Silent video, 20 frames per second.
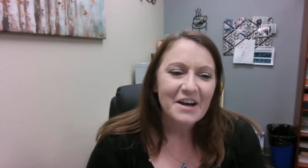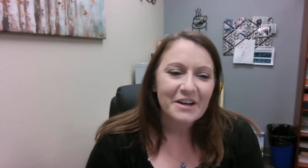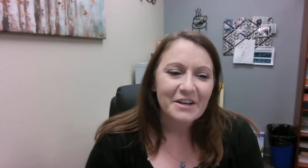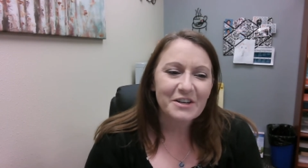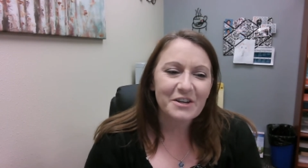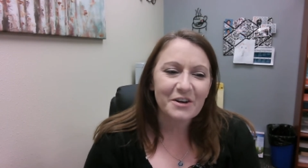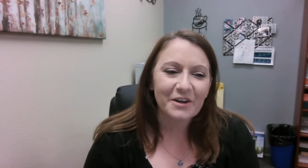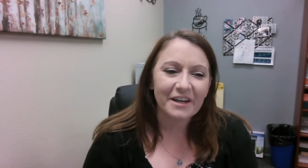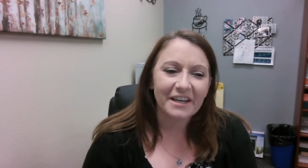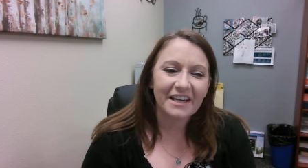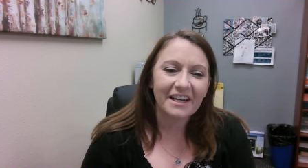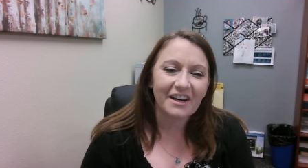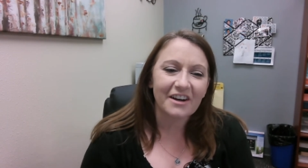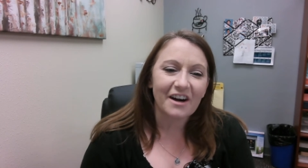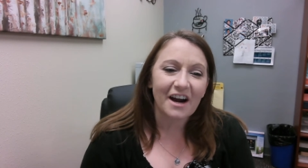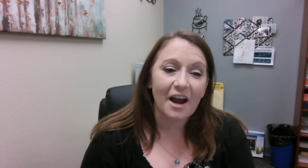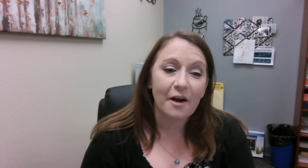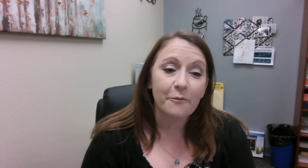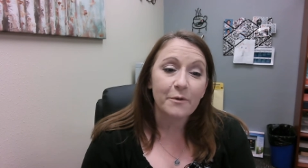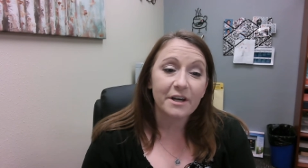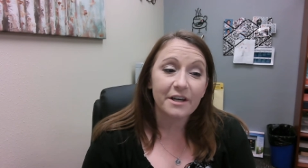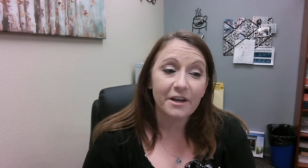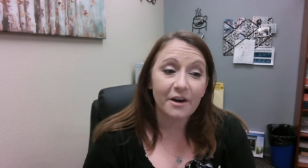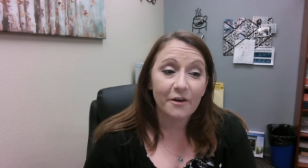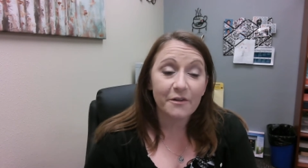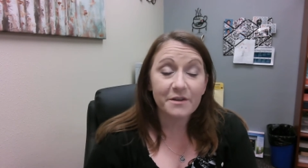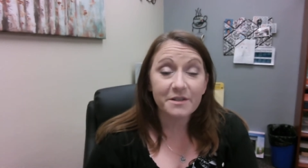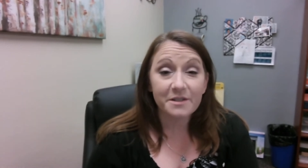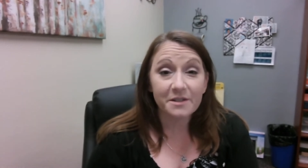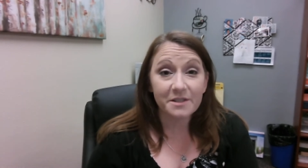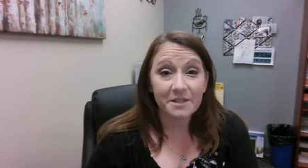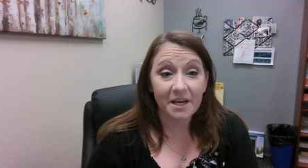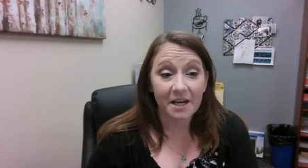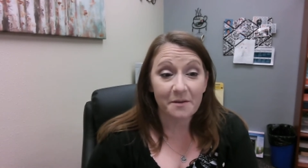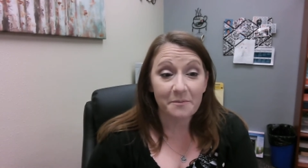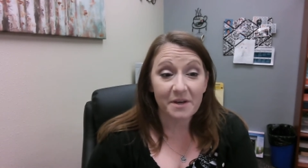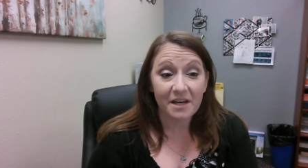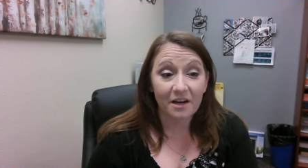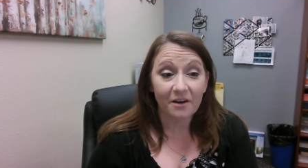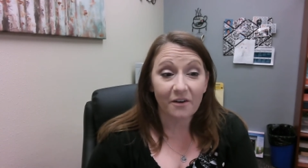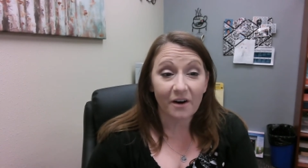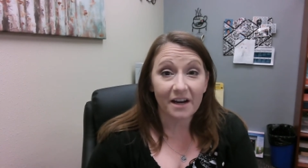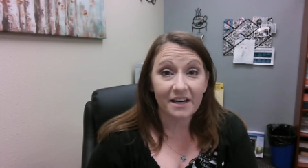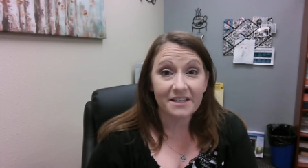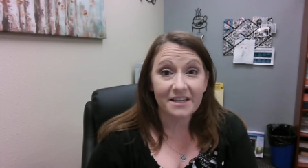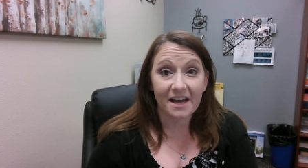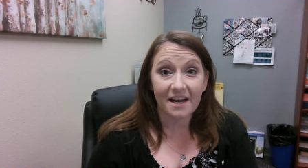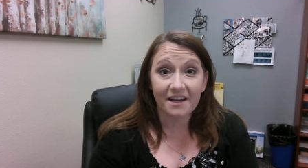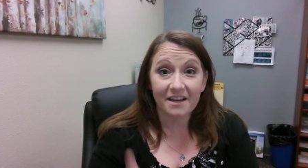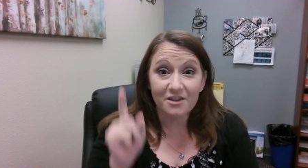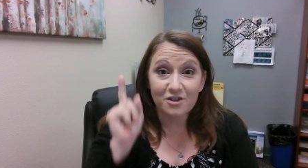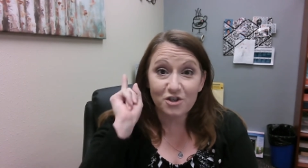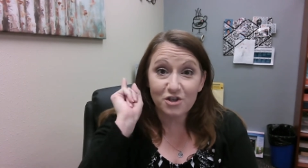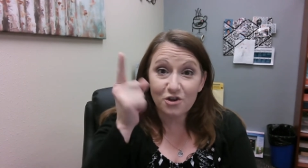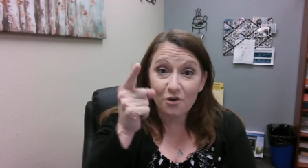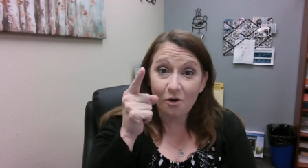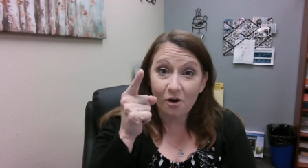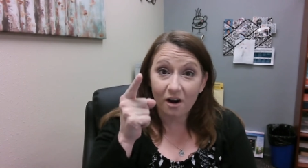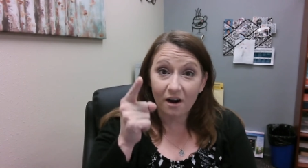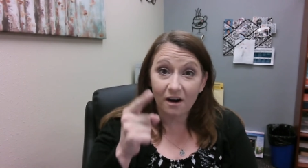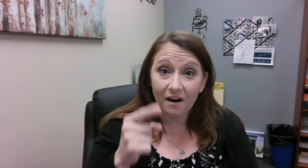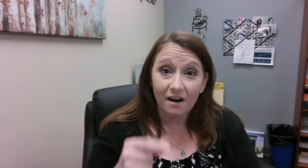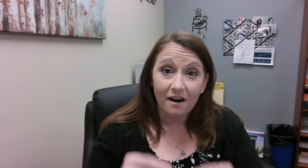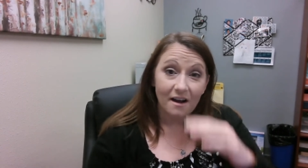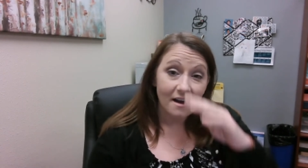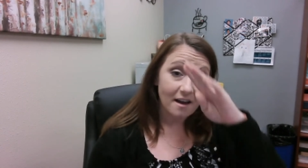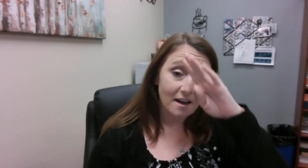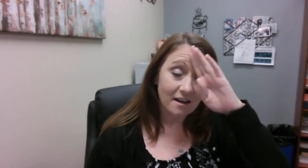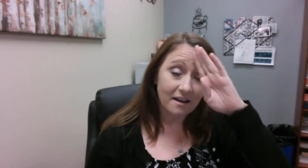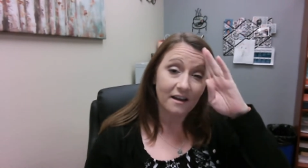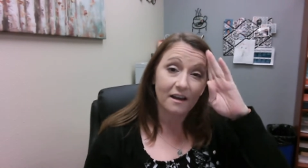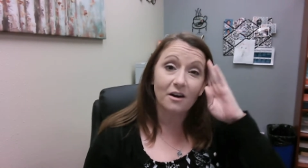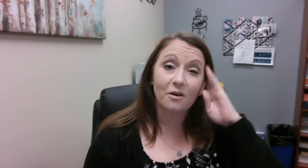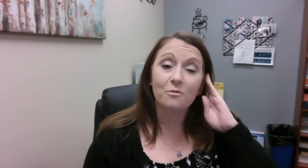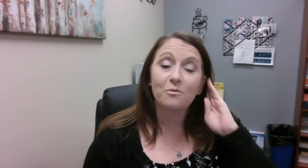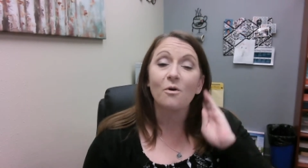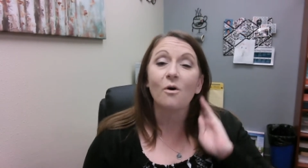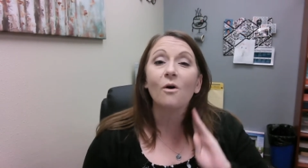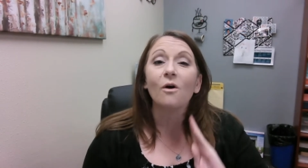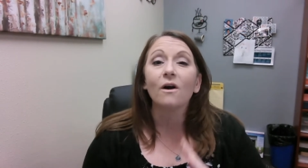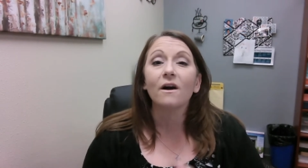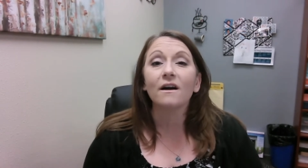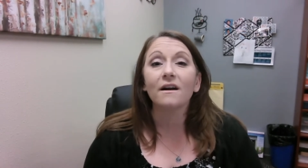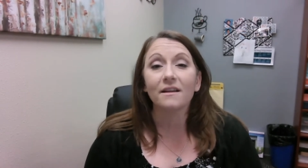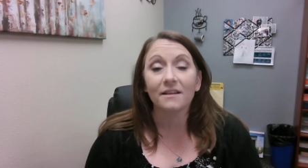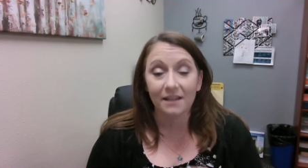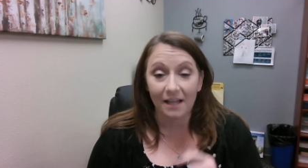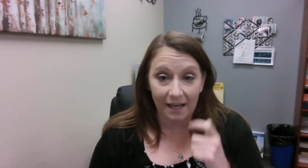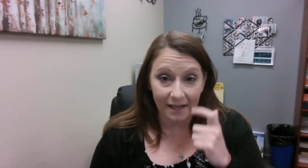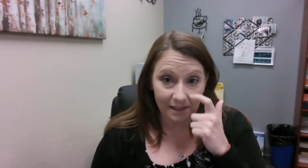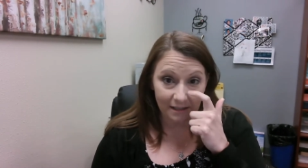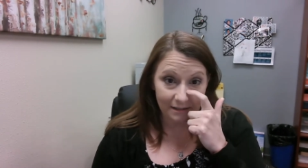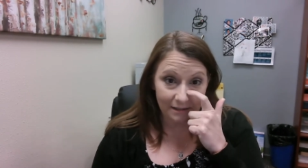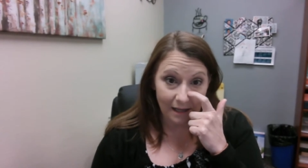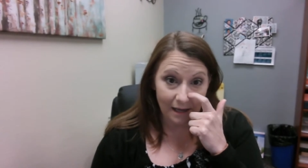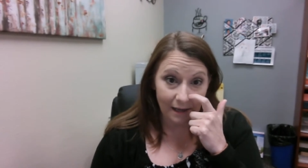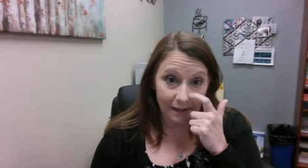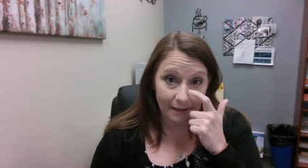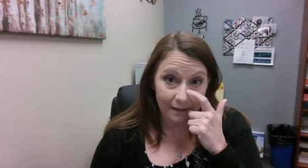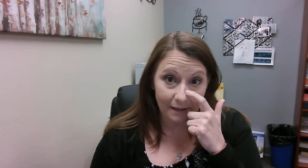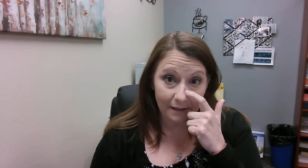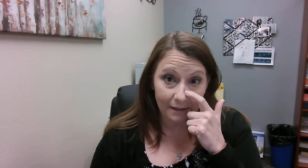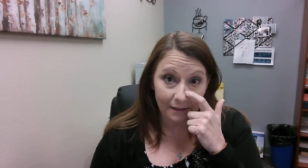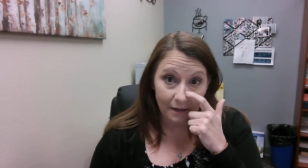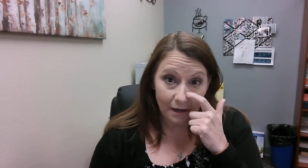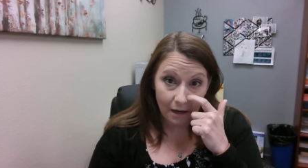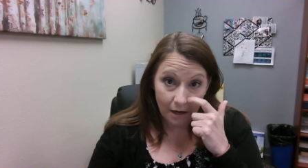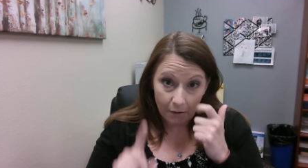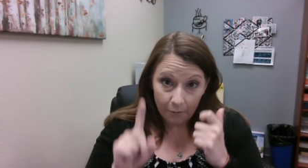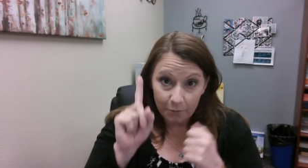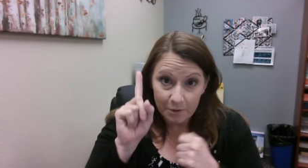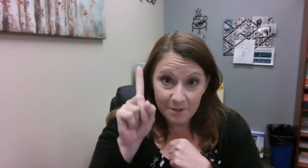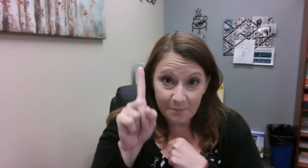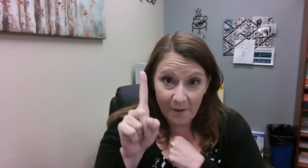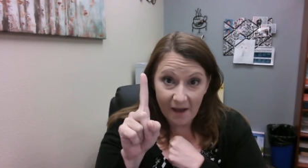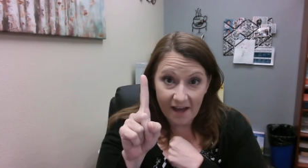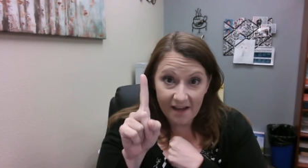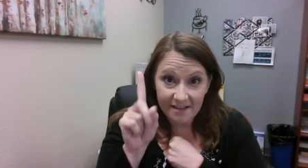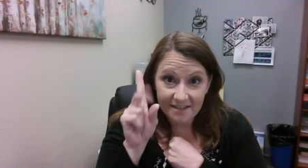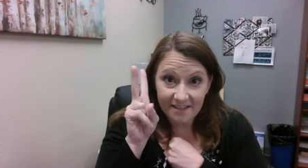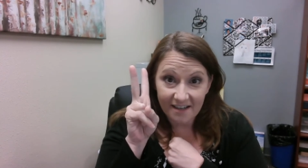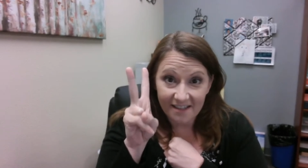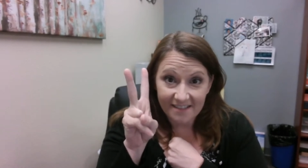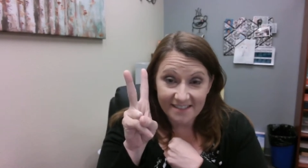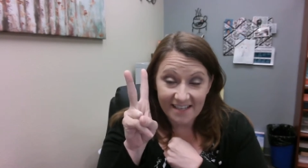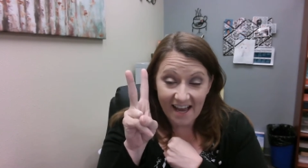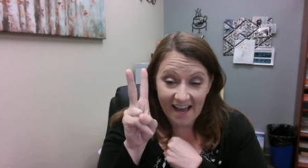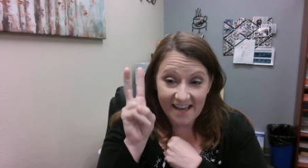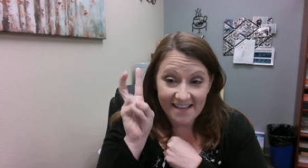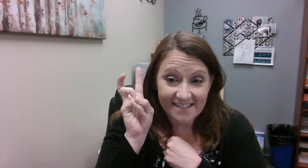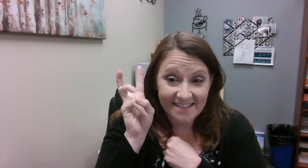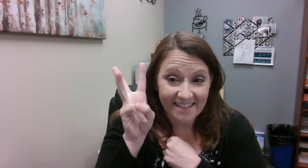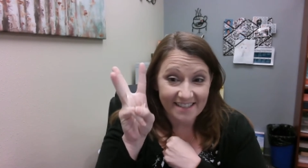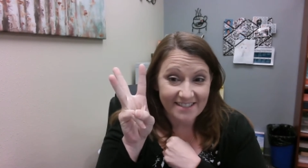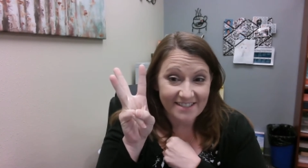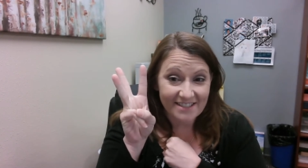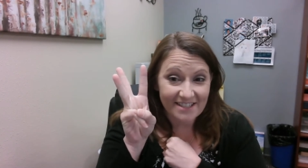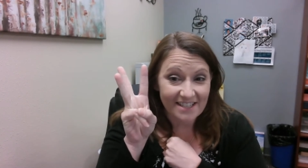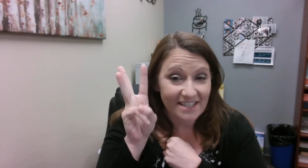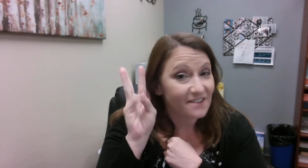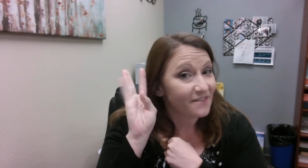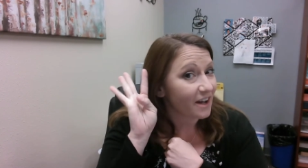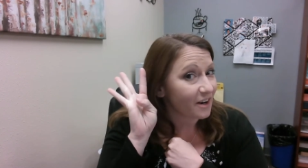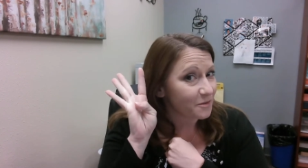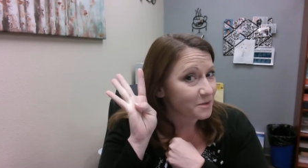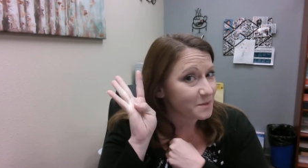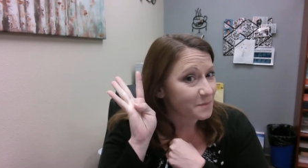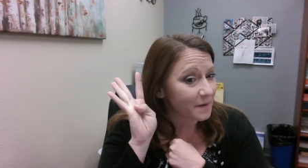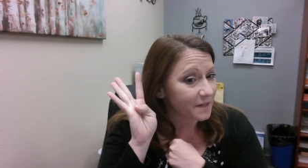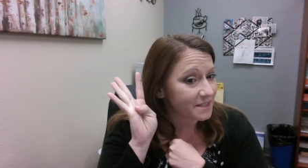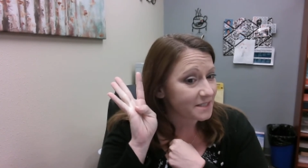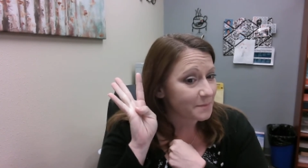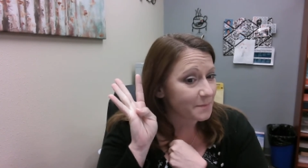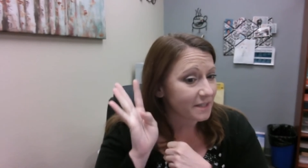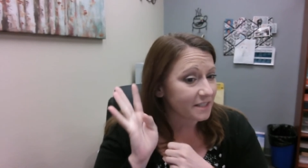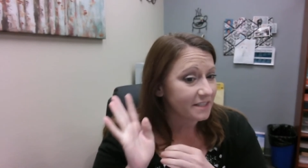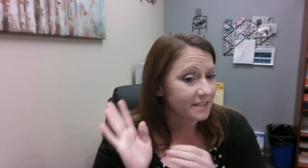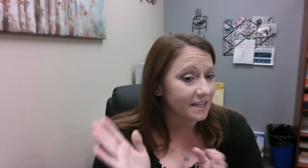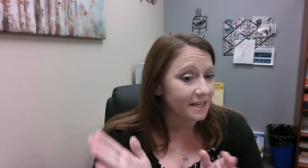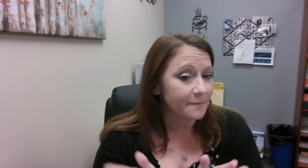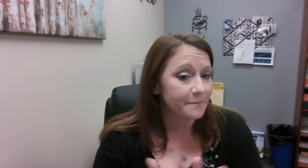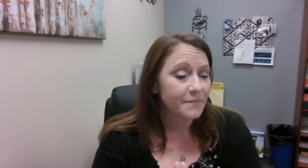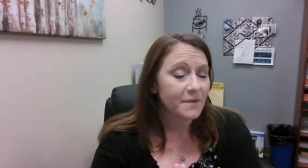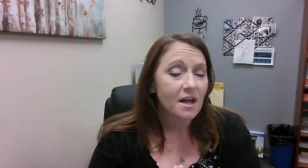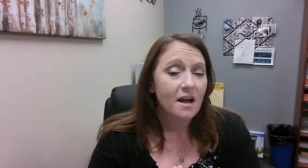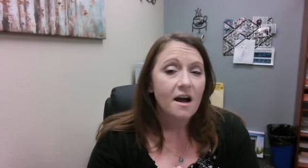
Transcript: you're here, and we know this is going to be a great day because you're going to roar like a lion. Respect, on task, achieve, and responsibility.